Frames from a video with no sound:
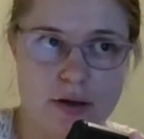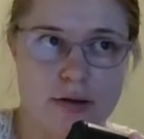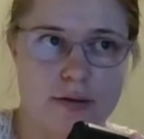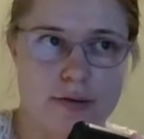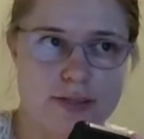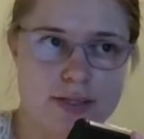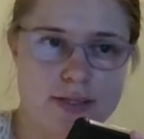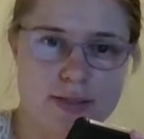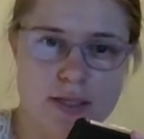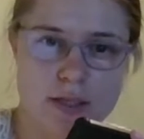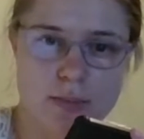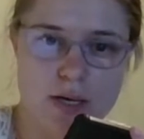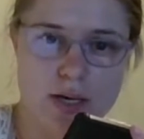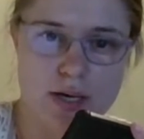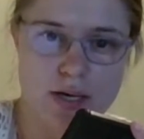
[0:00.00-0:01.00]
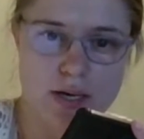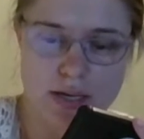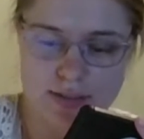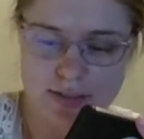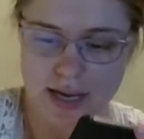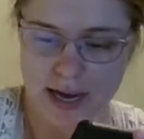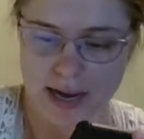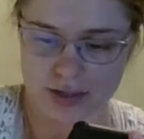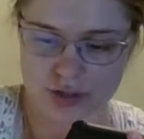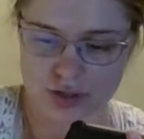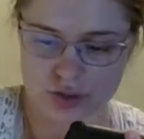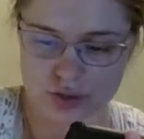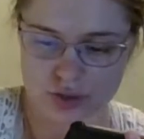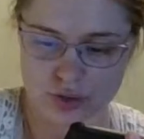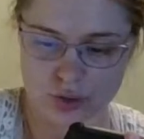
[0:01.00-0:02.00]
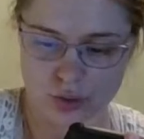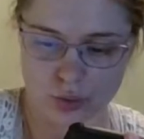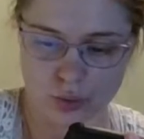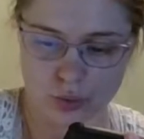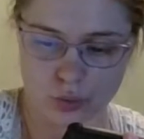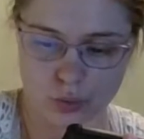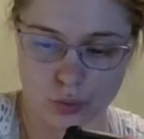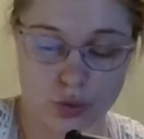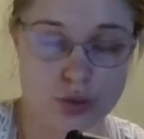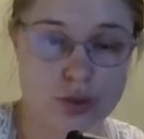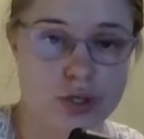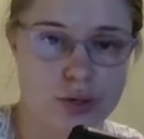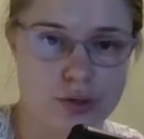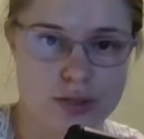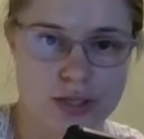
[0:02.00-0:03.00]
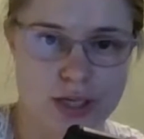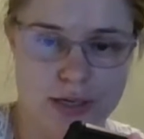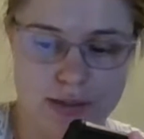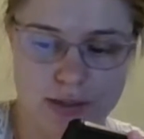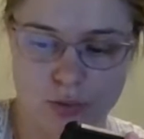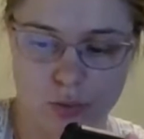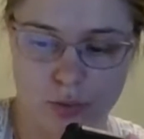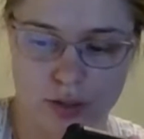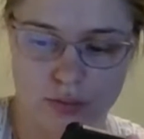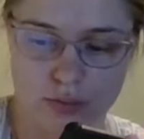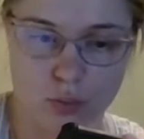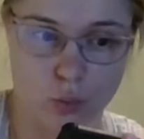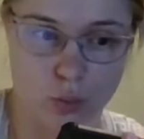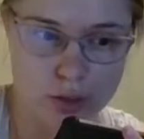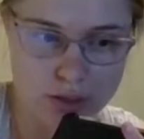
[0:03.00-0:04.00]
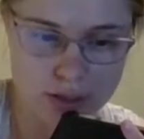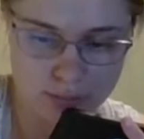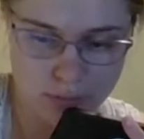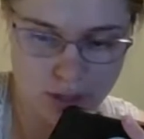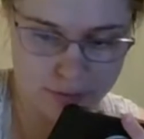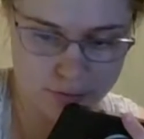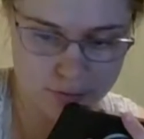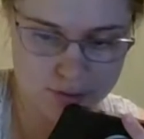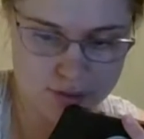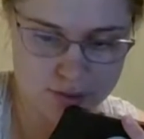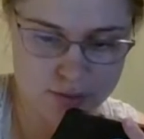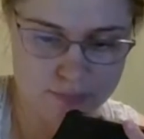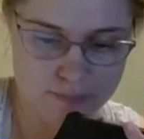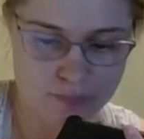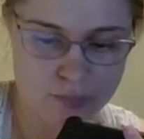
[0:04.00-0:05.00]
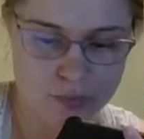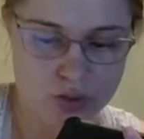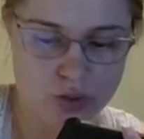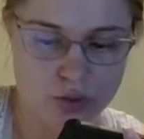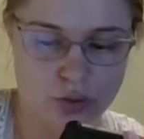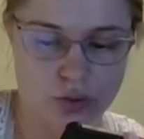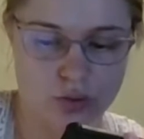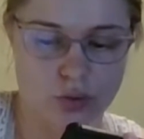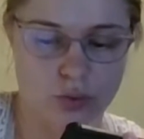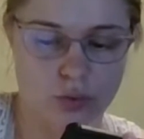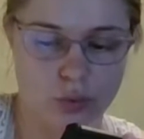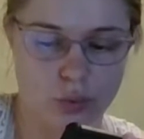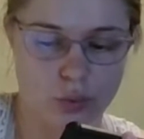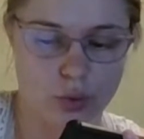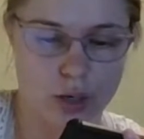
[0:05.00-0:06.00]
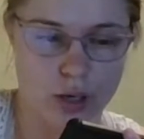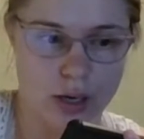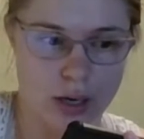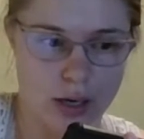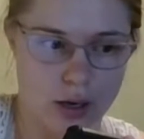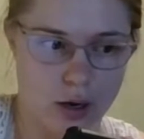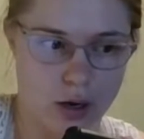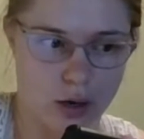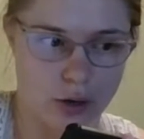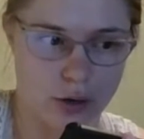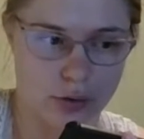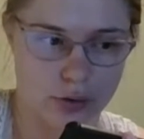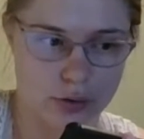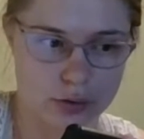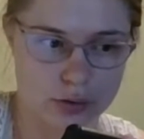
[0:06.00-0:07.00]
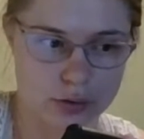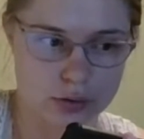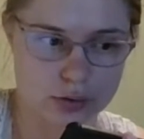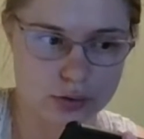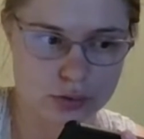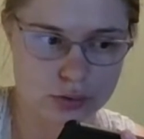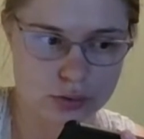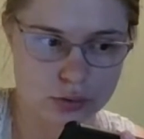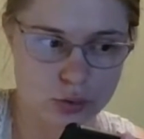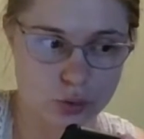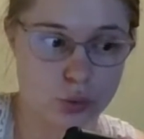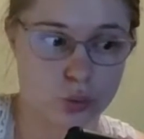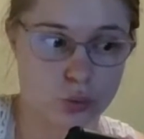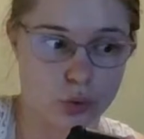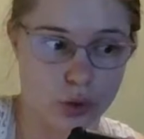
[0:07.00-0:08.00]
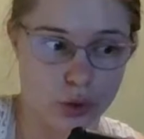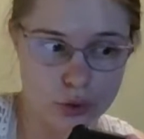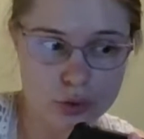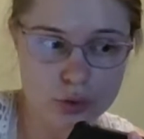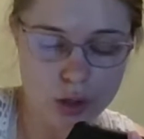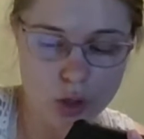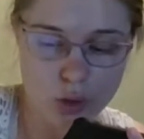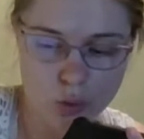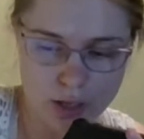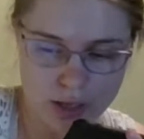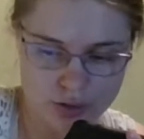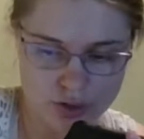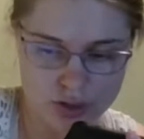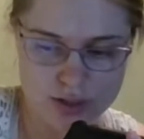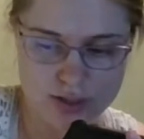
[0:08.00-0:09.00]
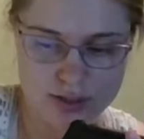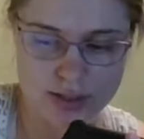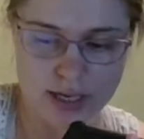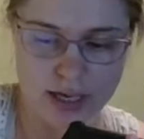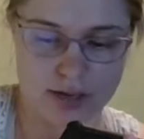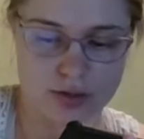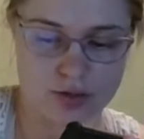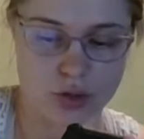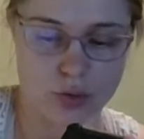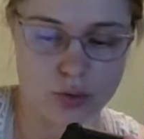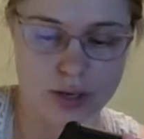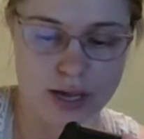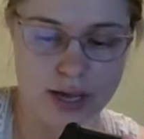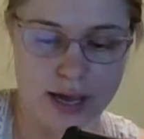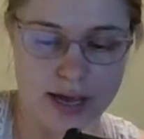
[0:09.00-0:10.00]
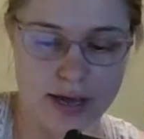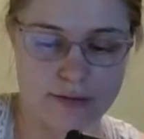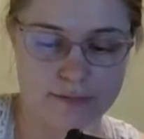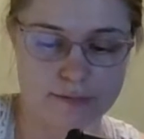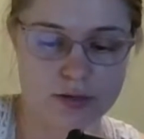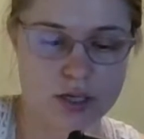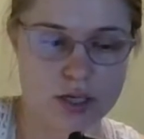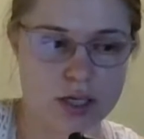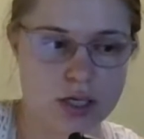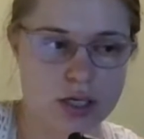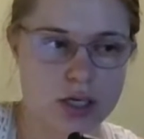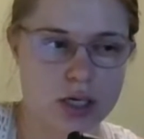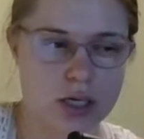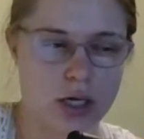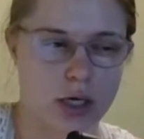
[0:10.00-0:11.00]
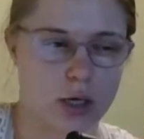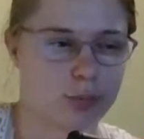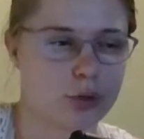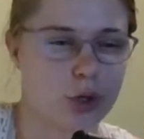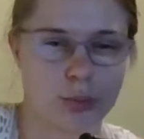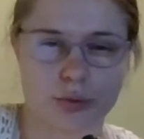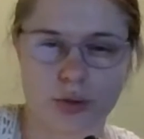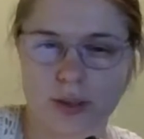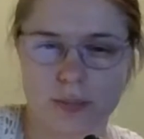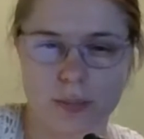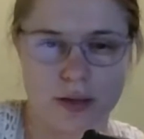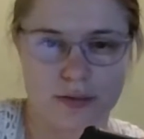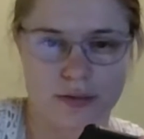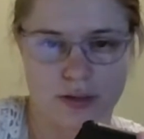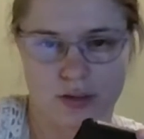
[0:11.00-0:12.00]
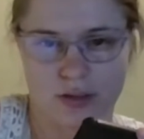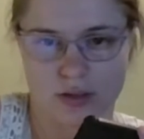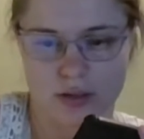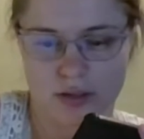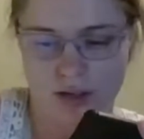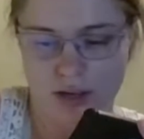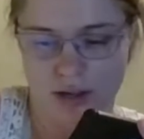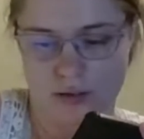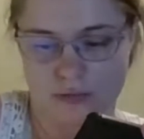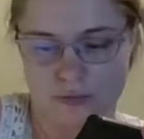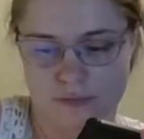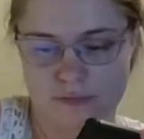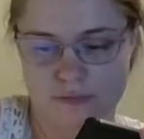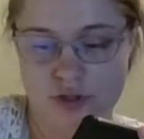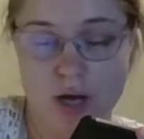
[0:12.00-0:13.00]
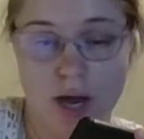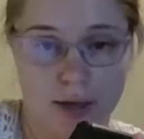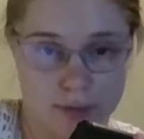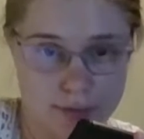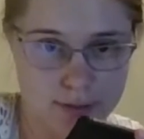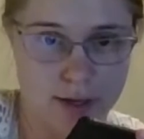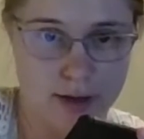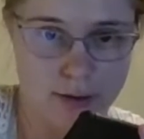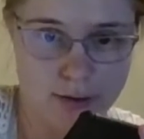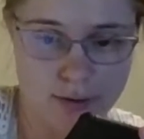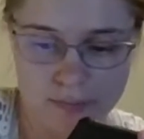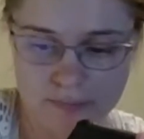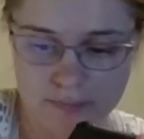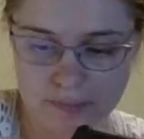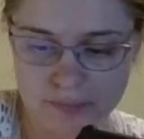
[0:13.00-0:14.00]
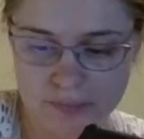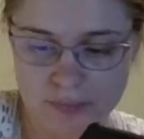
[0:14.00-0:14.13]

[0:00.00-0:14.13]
there's a stigma attached to or associated with working mothers who earn low wages and don't have an appropriate method of childcare.